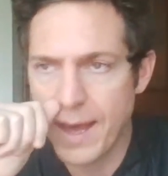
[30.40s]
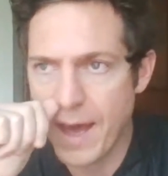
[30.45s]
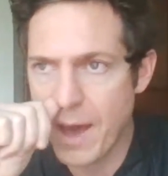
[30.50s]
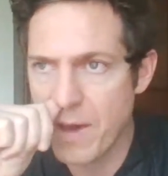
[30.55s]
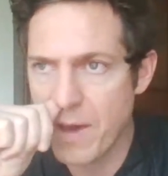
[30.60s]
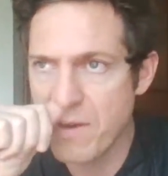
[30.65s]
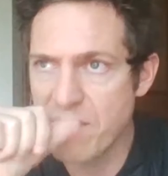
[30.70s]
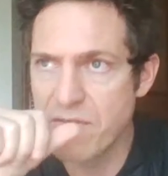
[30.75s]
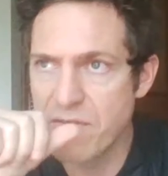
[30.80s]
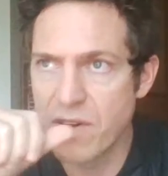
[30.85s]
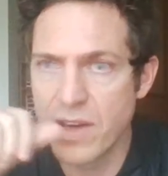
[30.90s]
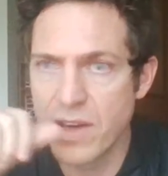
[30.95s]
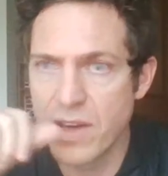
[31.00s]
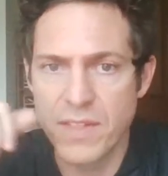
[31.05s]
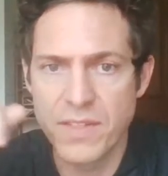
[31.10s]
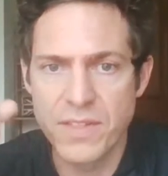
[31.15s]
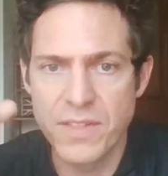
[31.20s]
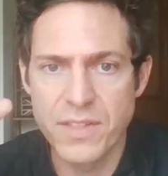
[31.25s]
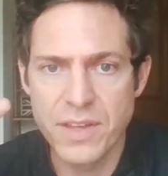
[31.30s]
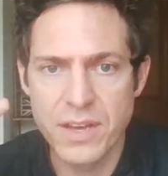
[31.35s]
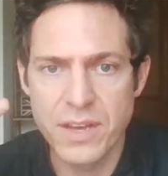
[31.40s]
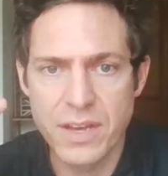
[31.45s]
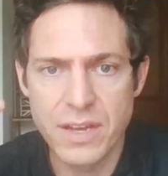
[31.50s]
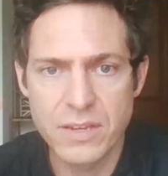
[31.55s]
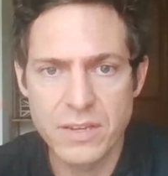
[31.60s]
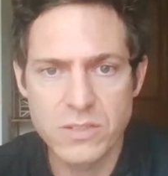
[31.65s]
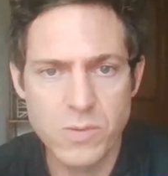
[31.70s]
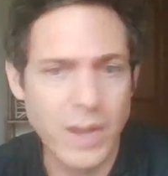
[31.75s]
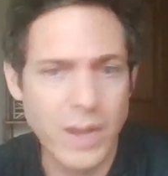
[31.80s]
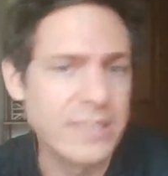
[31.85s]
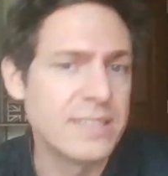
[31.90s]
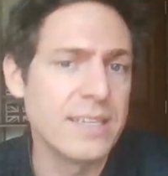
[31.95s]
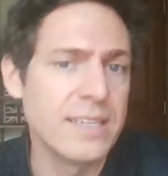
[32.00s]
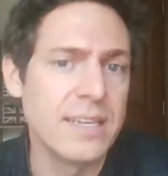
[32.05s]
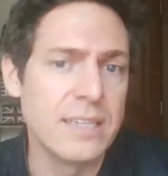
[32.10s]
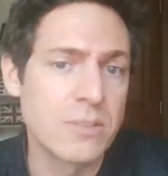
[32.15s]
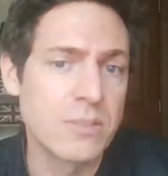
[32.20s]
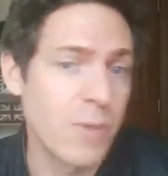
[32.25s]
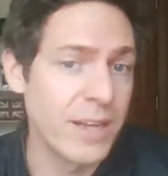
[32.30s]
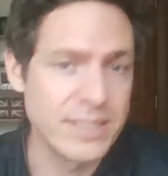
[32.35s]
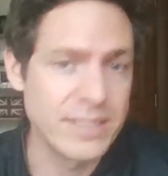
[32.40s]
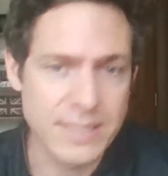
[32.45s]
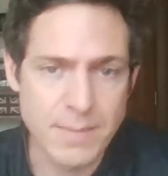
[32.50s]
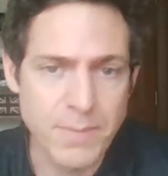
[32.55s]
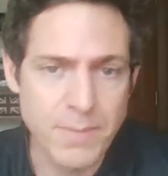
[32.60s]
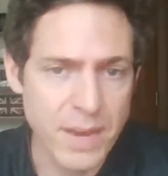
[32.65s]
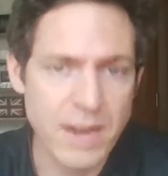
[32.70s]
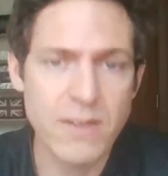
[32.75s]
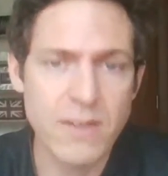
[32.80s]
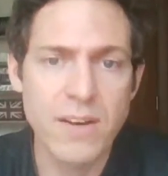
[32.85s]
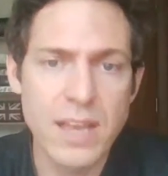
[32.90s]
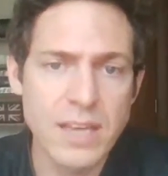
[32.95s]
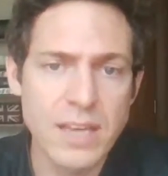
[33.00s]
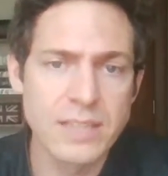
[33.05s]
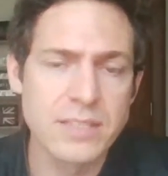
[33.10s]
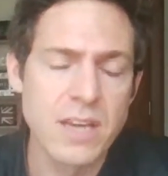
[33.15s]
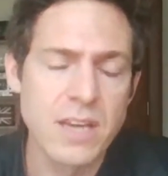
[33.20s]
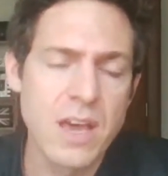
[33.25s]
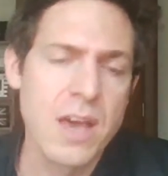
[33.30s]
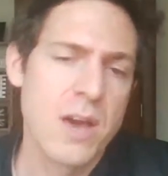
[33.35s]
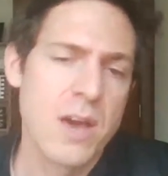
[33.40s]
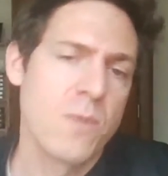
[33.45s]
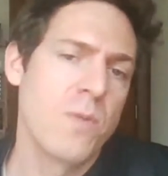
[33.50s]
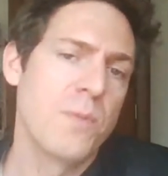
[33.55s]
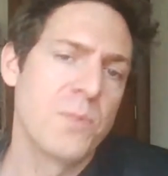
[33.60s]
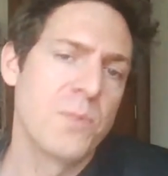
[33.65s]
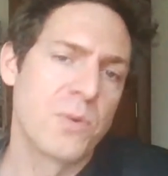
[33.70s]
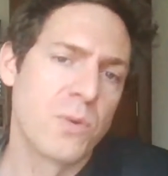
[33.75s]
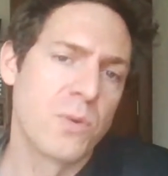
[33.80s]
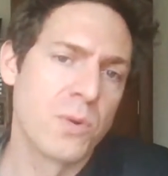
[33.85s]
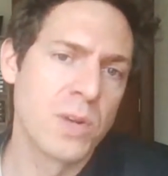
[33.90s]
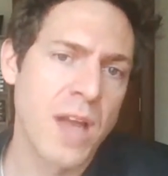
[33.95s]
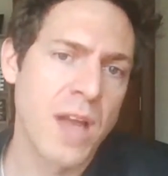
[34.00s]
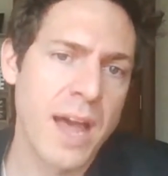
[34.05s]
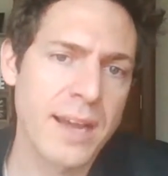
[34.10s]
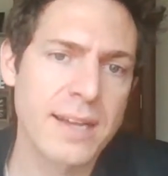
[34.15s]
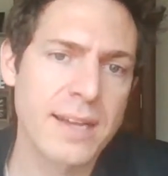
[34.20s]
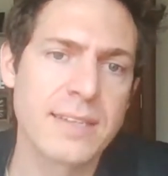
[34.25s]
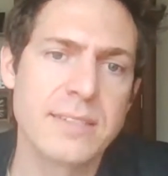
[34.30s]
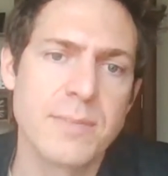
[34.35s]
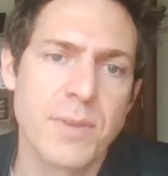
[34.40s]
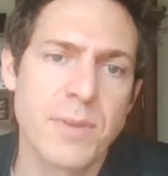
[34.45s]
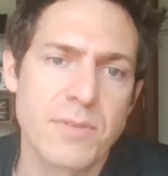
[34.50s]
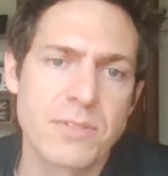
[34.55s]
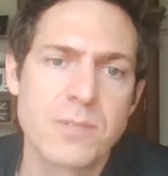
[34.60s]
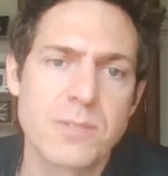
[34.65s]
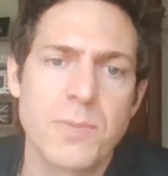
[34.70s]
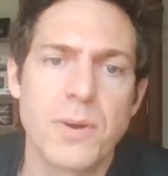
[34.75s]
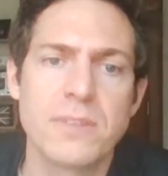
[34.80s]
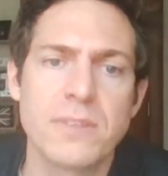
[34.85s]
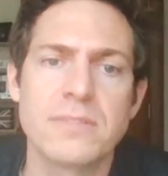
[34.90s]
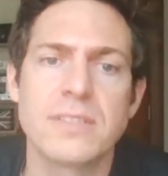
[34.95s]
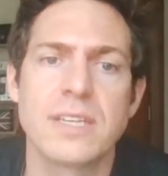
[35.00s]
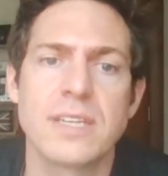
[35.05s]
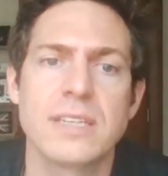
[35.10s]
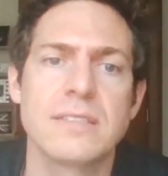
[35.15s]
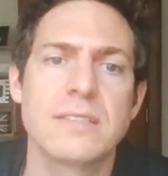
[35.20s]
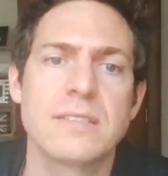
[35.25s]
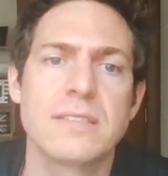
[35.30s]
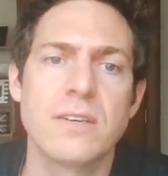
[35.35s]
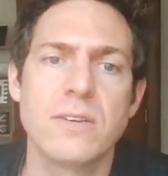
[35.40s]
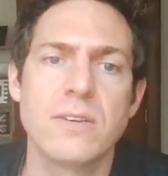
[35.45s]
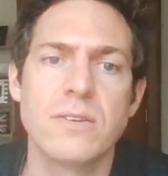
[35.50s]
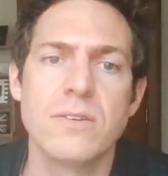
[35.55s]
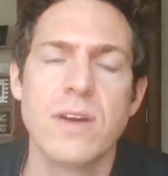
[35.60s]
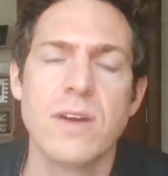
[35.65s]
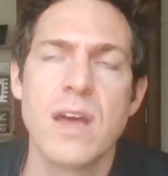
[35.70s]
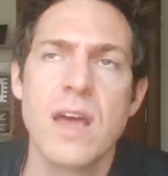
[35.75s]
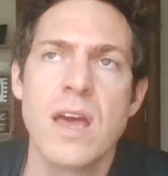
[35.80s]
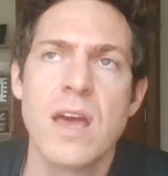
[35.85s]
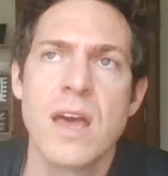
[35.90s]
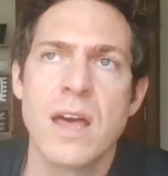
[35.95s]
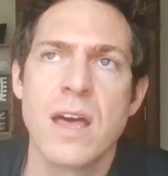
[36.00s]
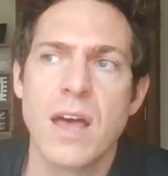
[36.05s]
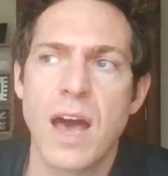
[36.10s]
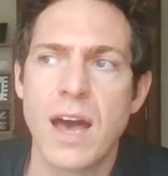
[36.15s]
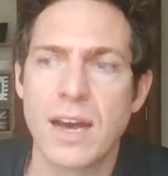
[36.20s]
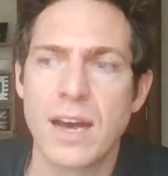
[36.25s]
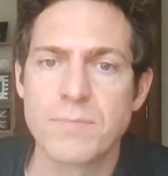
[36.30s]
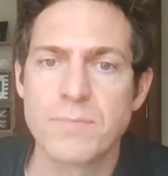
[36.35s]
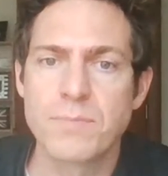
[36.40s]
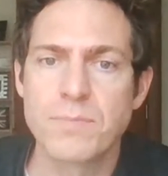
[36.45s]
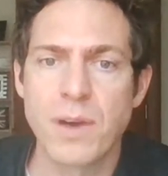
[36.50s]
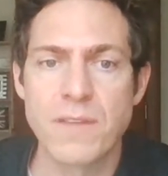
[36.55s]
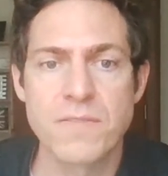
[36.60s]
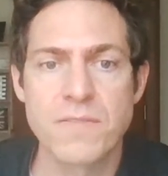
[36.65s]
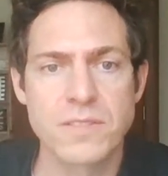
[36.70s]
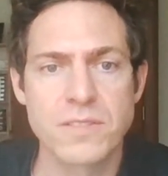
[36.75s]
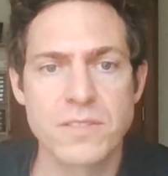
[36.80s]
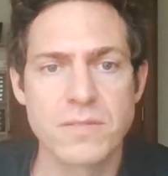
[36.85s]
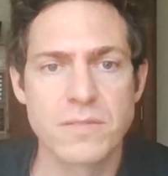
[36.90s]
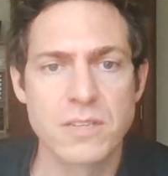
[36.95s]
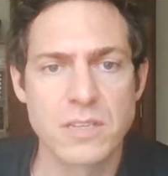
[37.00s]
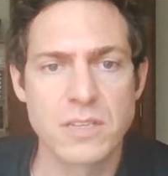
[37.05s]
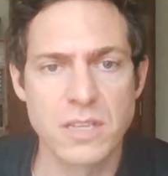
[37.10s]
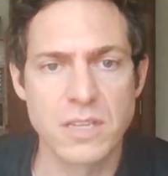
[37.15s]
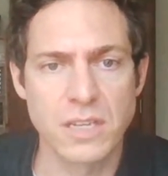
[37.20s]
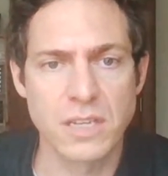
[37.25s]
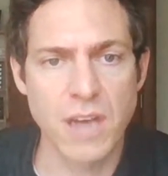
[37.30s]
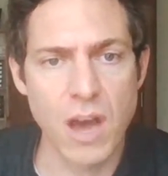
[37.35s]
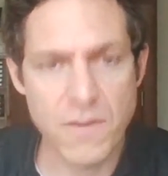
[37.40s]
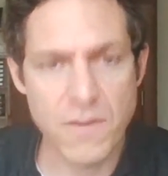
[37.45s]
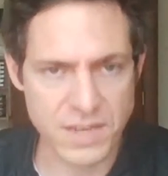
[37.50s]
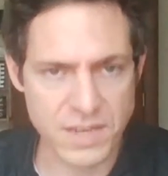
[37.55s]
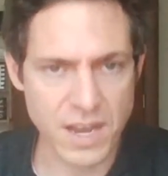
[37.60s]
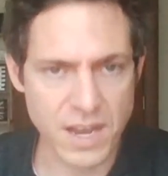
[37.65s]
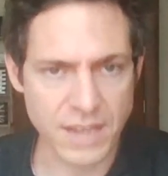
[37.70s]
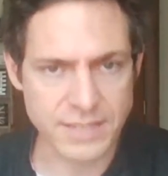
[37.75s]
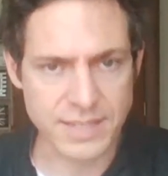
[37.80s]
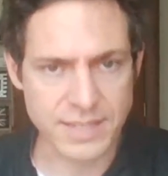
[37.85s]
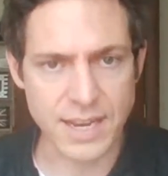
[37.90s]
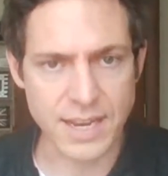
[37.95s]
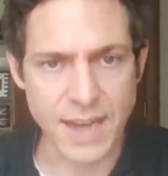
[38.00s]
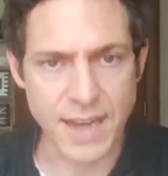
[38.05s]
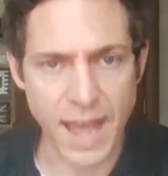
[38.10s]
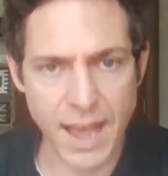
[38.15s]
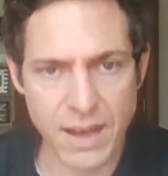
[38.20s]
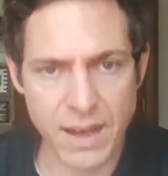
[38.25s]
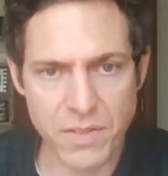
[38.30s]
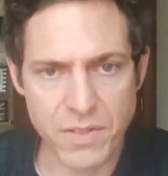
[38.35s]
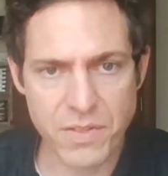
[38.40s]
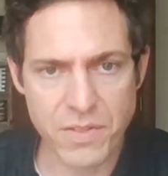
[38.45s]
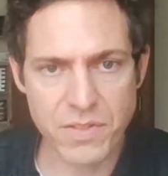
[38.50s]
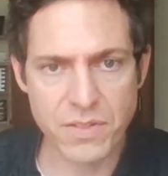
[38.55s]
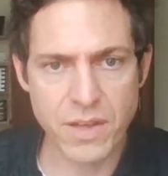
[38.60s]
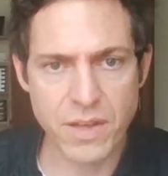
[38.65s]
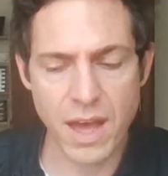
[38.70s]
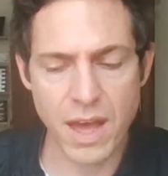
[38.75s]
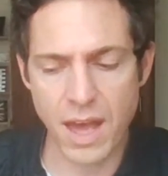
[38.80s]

over the 2020 period, when we're all likely to be responding to both the COVID-19 health